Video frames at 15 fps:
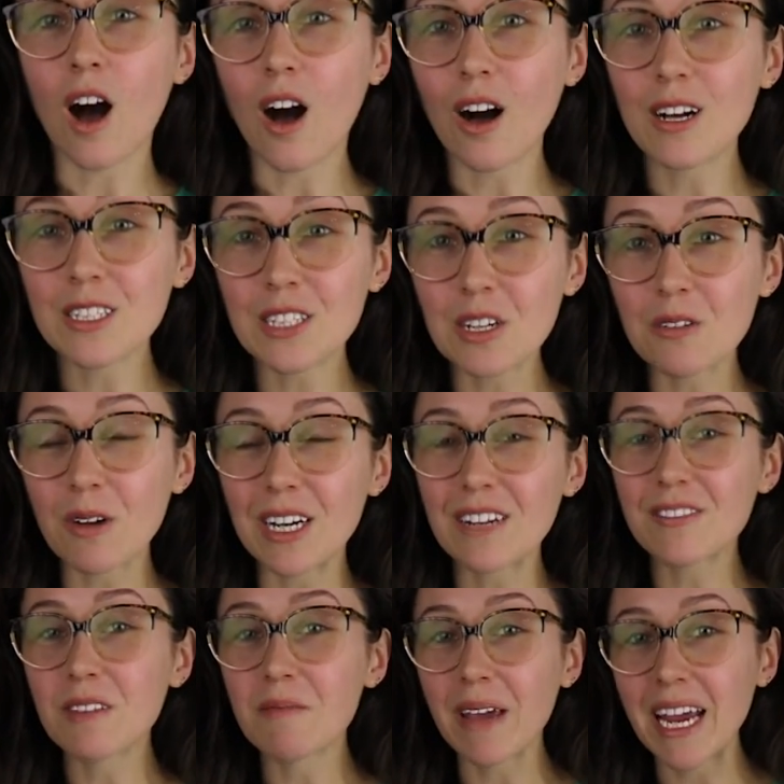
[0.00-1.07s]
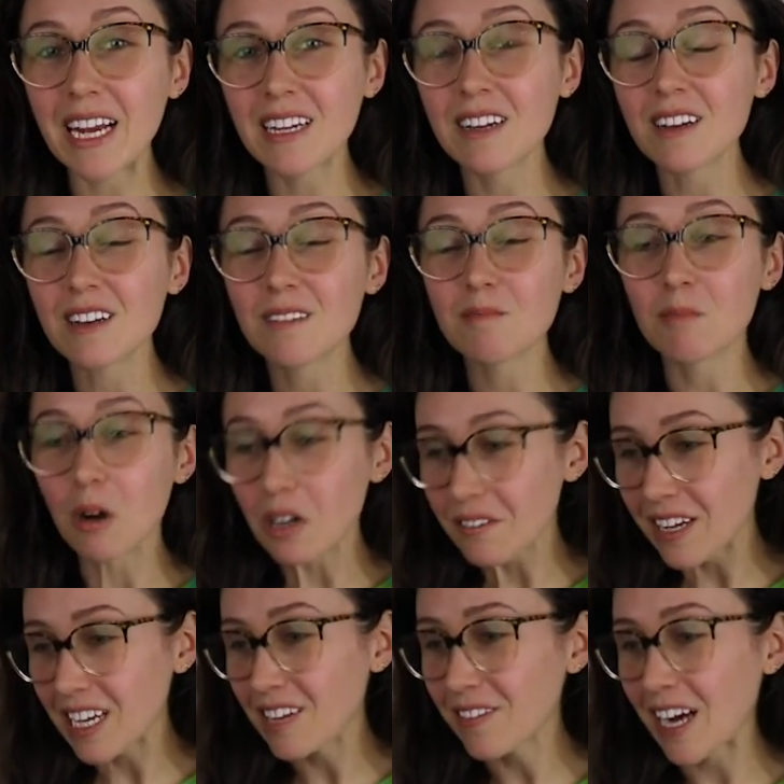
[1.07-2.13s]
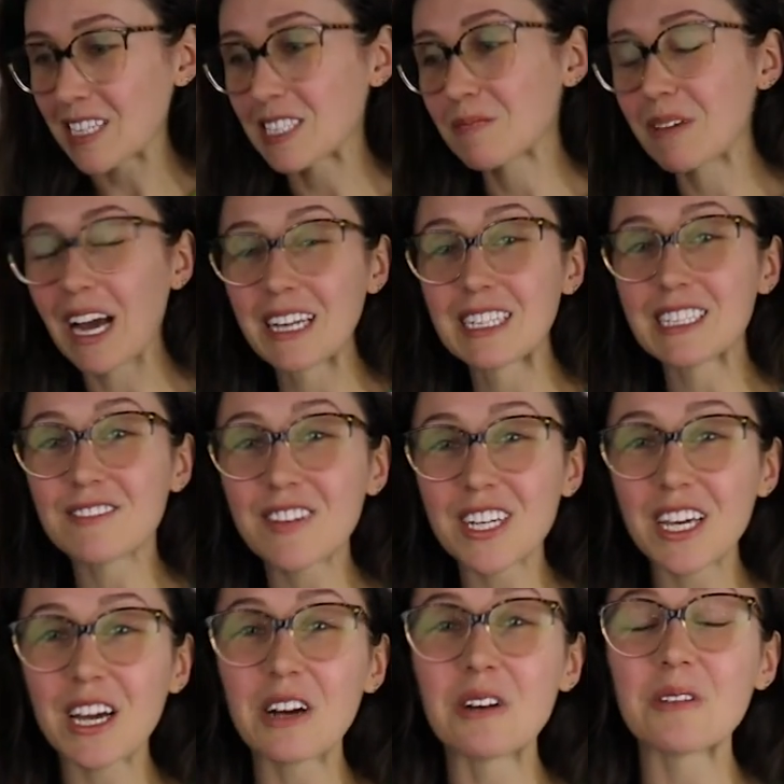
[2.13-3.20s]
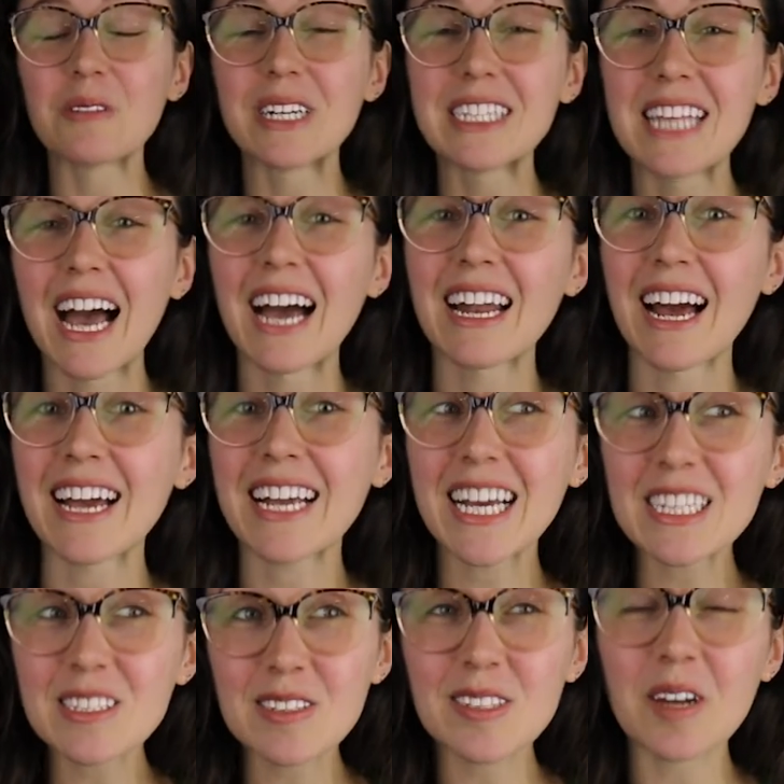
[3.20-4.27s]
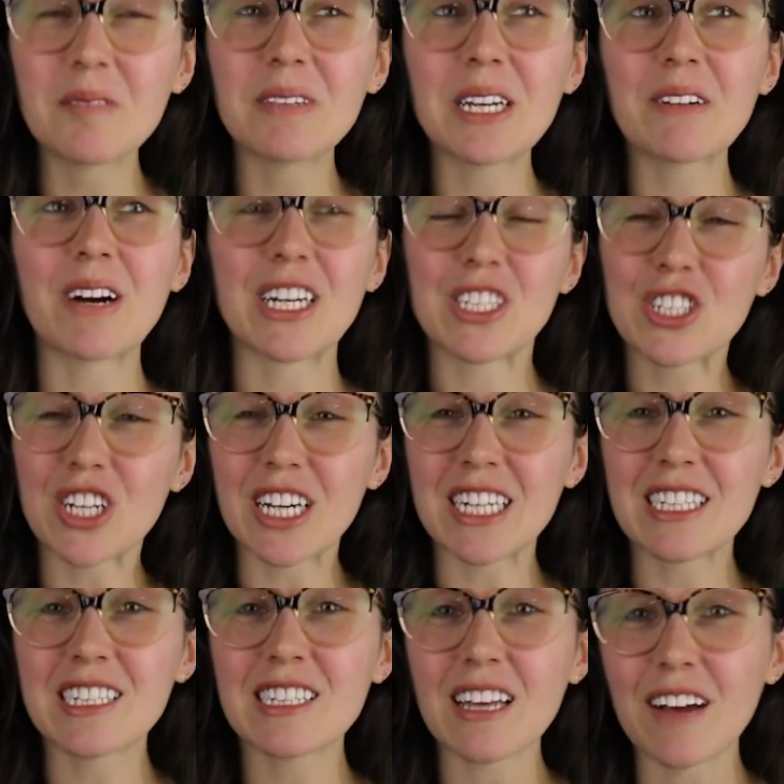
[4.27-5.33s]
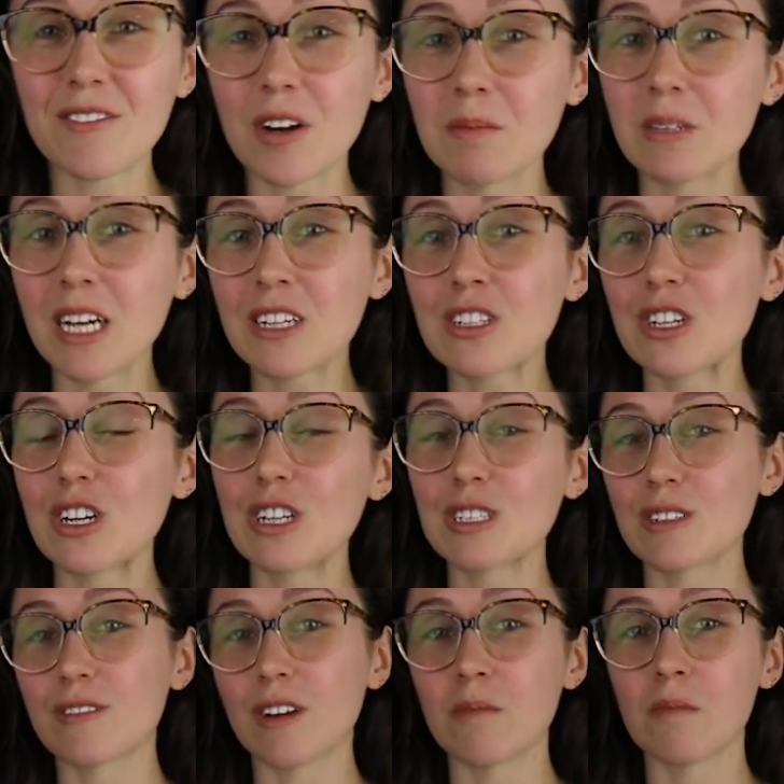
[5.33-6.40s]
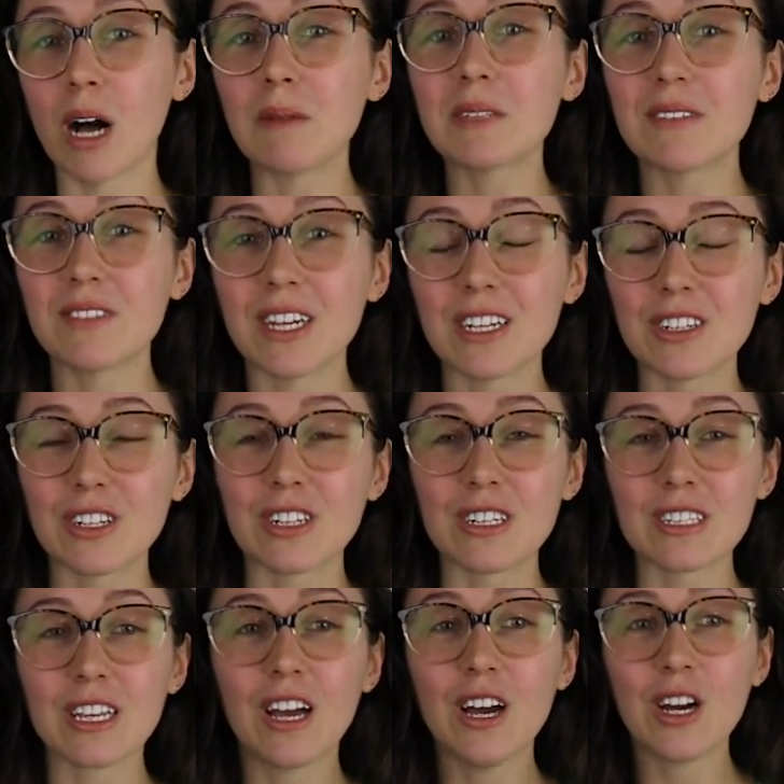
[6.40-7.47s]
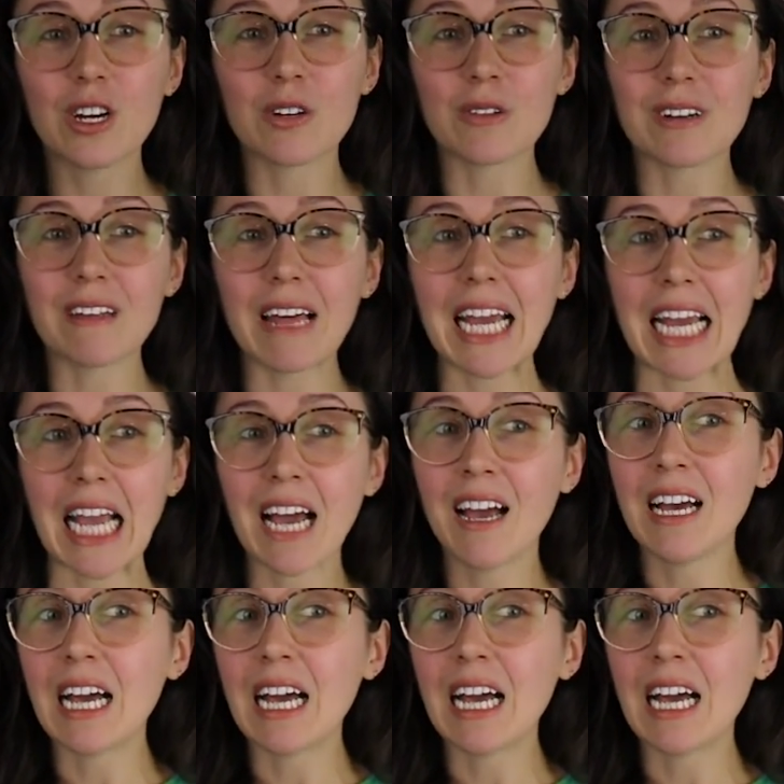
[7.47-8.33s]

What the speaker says: Also, one of the main motivating factors behind this video was that I get so many questions from young girls or from moms of young girls who are like,